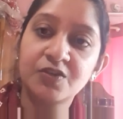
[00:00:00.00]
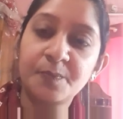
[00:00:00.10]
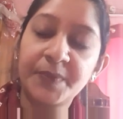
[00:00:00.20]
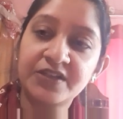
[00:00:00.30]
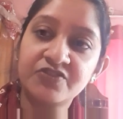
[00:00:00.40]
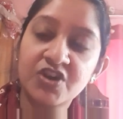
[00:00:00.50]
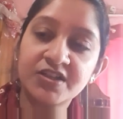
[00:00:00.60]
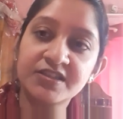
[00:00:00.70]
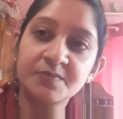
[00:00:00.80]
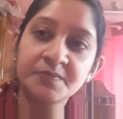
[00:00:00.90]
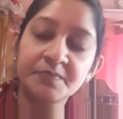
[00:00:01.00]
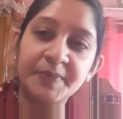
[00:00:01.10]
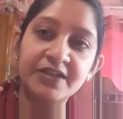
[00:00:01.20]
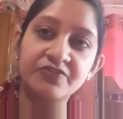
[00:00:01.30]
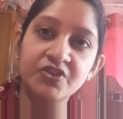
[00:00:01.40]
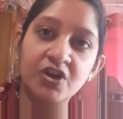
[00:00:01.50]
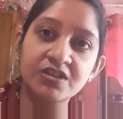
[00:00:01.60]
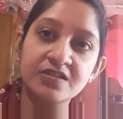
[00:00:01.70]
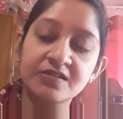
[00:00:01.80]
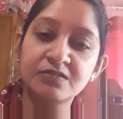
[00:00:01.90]

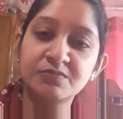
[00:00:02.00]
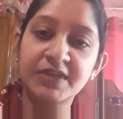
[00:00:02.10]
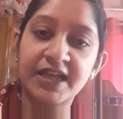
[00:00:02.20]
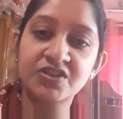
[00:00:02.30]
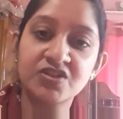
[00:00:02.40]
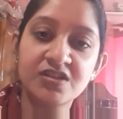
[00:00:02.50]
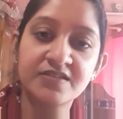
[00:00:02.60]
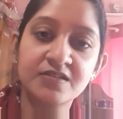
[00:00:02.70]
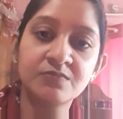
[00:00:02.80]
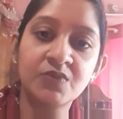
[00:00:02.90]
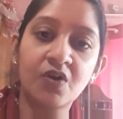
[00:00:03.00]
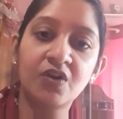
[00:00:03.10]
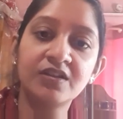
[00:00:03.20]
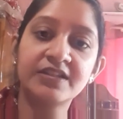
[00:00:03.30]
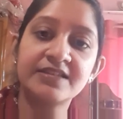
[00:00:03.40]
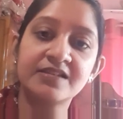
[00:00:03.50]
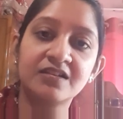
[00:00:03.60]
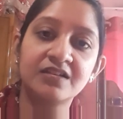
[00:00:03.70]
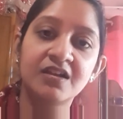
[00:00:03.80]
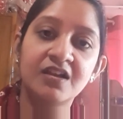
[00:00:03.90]
Patriotism, nationalism, all these
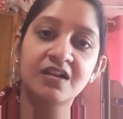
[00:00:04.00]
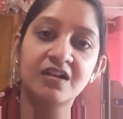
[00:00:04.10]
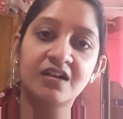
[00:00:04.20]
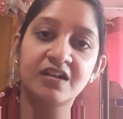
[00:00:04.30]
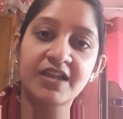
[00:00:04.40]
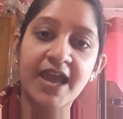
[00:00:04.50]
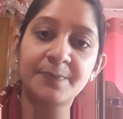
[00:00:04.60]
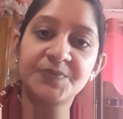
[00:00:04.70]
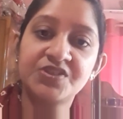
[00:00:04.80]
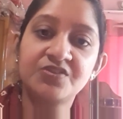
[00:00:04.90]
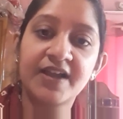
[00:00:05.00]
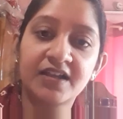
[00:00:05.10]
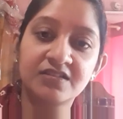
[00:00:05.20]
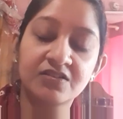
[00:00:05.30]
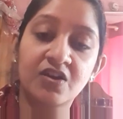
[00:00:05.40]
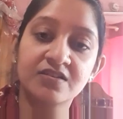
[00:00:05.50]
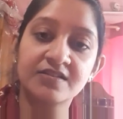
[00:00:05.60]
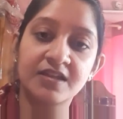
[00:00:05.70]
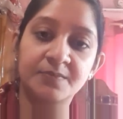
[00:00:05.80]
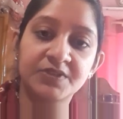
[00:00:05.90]
are abstract
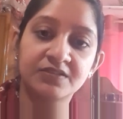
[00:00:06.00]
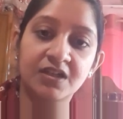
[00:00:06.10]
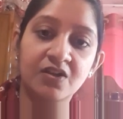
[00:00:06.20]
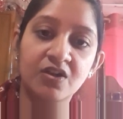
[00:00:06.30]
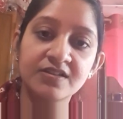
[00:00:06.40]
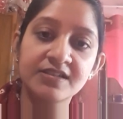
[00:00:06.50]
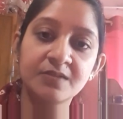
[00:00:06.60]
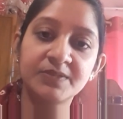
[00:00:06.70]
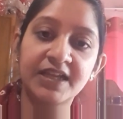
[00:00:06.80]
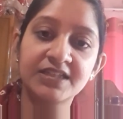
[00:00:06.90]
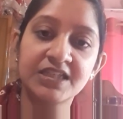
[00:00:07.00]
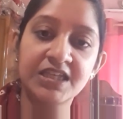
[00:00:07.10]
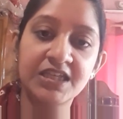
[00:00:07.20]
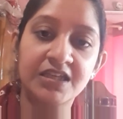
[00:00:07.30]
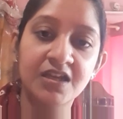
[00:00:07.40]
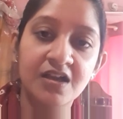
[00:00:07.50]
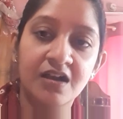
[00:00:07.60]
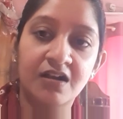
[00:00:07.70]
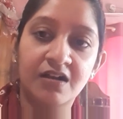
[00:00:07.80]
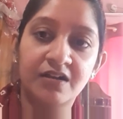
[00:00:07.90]
concept. The concept that he,
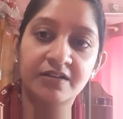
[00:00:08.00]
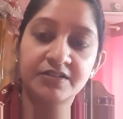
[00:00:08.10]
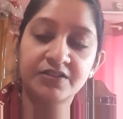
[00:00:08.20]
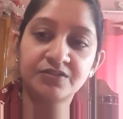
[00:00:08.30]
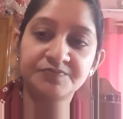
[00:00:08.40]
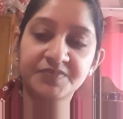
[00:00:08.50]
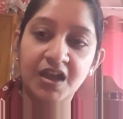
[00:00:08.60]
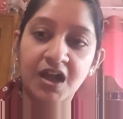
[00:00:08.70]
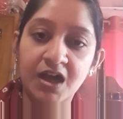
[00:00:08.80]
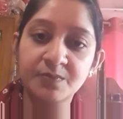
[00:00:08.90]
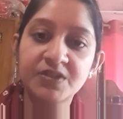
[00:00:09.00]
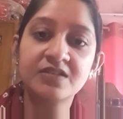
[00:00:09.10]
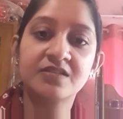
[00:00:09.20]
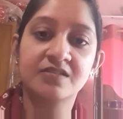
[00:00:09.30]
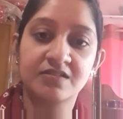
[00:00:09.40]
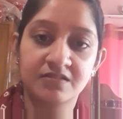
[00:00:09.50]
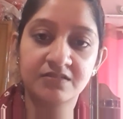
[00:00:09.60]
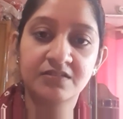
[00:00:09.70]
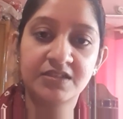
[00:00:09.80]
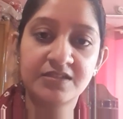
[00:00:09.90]
harbors
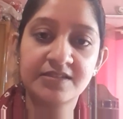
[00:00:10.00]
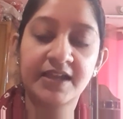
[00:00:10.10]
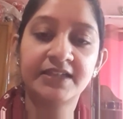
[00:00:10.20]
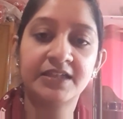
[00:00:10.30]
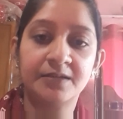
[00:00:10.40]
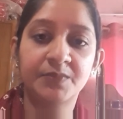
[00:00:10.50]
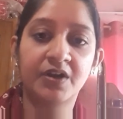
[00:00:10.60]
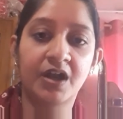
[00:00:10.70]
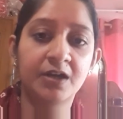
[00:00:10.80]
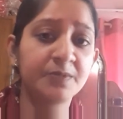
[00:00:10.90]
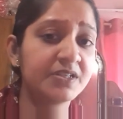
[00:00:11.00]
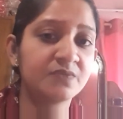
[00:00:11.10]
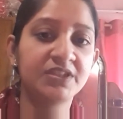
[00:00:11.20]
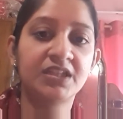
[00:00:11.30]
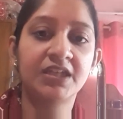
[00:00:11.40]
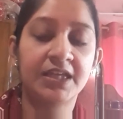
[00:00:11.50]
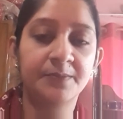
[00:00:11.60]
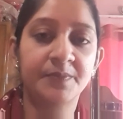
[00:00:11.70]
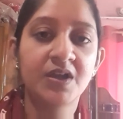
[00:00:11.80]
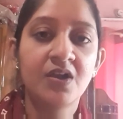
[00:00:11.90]
inside him, harbors within
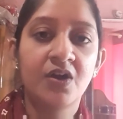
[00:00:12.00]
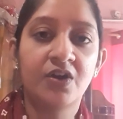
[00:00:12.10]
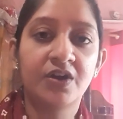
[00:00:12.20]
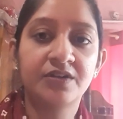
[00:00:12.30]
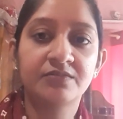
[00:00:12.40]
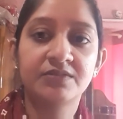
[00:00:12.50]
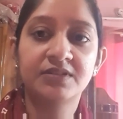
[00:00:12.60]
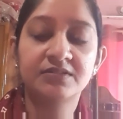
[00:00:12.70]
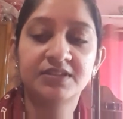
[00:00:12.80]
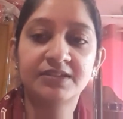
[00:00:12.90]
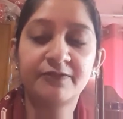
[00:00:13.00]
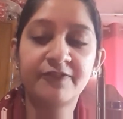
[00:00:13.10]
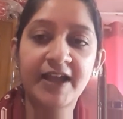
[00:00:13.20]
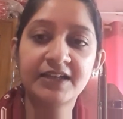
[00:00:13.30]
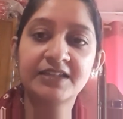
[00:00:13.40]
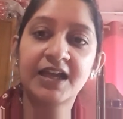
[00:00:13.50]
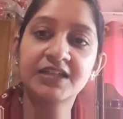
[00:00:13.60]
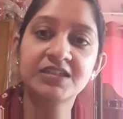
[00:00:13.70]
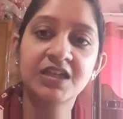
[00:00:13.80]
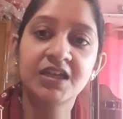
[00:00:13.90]
him, or the fact
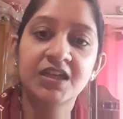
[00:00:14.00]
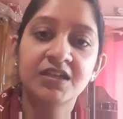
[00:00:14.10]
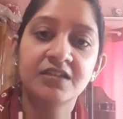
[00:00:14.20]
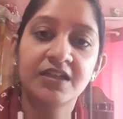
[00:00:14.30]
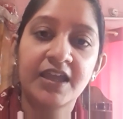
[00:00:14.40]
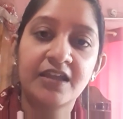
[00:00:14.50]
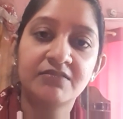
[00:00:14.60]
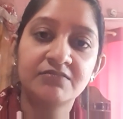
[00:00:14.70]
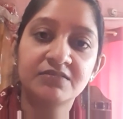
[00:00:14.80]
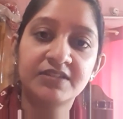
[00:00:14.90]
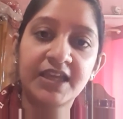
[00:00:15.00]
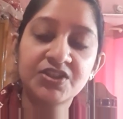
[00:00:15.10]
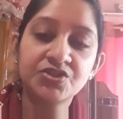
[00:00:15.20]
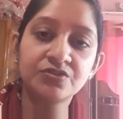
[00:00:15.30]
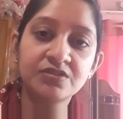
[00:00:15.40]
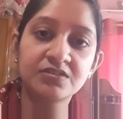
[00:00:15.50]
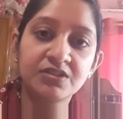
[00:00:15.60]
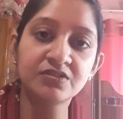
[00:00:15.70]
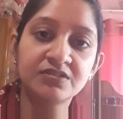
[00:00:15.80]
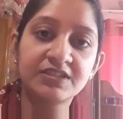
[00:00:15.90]
that they should,
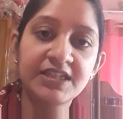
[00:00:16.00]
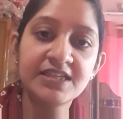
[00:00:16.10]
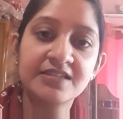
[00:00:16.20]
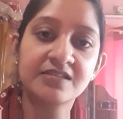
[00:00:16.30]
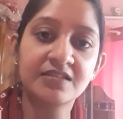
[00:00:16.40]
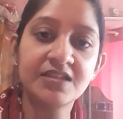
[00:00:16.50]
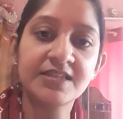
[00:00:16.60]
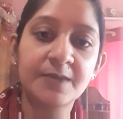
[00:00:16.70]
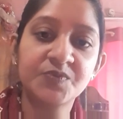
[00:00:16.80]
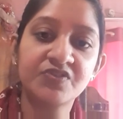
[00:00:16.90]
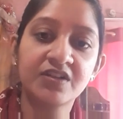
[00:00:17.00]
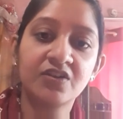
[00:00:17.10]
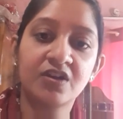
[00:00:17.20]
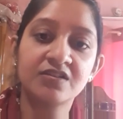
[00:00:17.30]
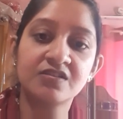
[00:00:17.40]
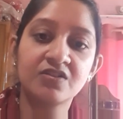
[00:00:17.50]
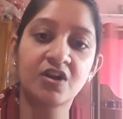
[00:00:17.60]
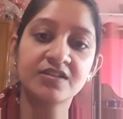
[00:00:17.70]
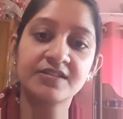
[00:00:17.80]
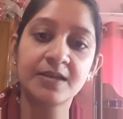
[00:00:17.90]
these abstract
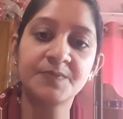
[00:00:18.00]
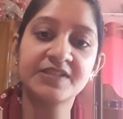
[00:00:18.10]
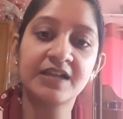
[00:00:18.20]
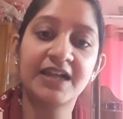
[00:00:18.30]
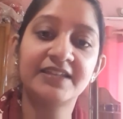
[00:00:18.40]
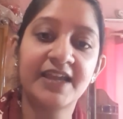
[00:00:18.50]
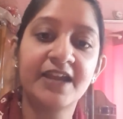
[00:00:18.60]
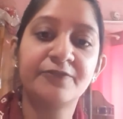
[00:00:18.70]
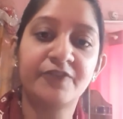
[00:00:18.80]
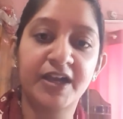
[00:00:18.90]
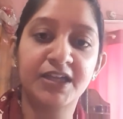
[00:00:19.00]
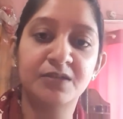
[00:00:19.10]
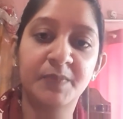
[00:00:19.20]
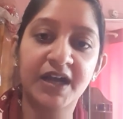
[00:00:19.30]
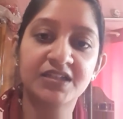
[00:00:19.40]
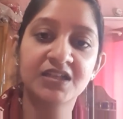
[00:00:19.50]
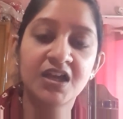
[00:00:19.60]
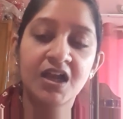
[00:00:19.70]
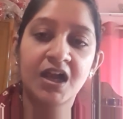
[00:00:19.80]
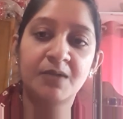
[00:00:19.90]
concepts are there, fine, but
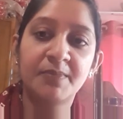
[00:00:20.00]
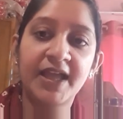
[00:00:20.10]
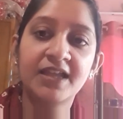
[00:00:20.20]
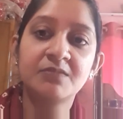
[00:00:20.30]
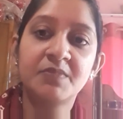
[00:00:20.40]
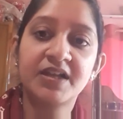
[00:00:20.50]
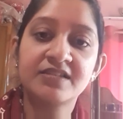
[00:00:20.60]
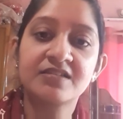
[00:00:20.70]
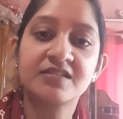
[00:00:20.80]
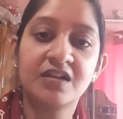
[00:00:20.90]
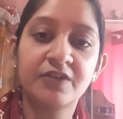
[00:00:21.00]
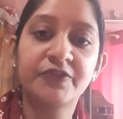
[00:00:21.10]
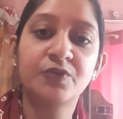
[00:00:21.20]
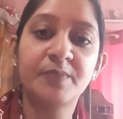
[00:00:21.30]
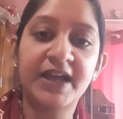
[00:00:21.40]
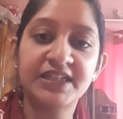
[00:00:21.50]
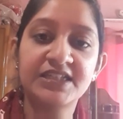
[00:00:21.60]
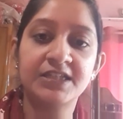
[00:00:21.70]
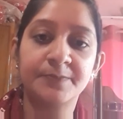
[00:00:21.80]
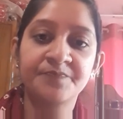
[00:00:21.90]
a man must serve
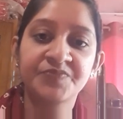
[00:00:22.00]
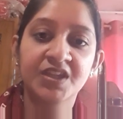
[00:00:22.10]
humanity.